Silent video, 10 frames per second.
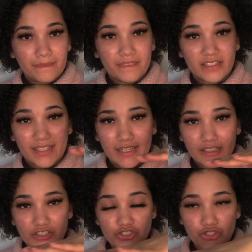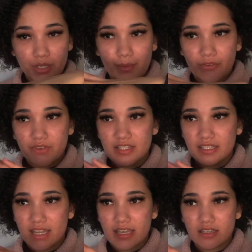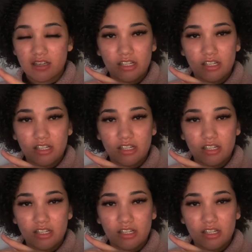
the landing strip, if it's like